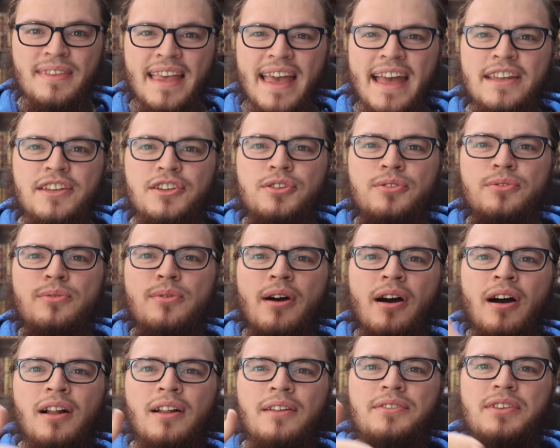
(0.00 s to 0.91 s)
and do
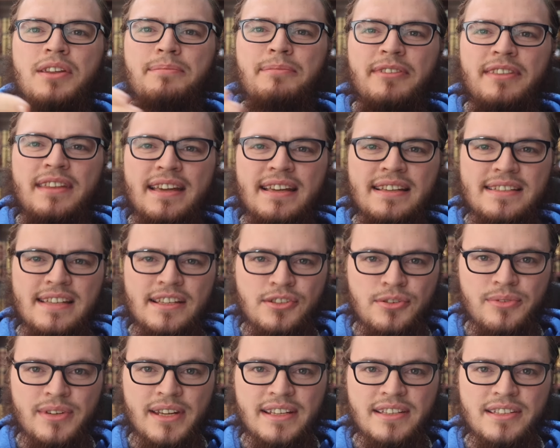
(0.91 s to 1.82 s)
all of the things
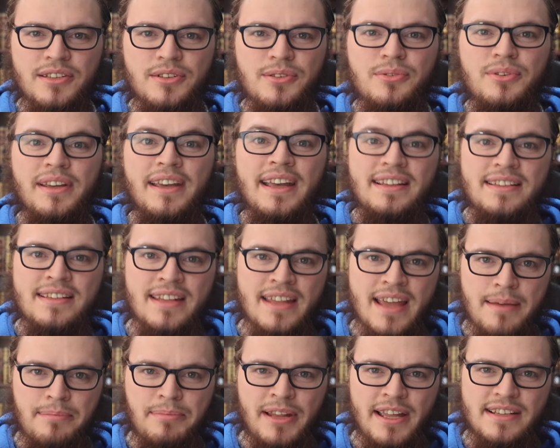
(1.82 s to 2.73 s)
that you need to do to get to
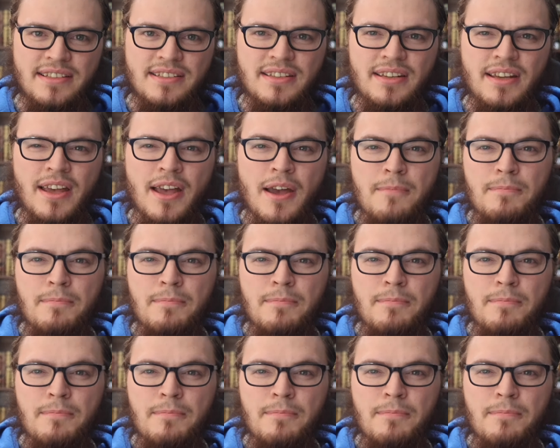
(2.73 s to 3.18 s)
that place.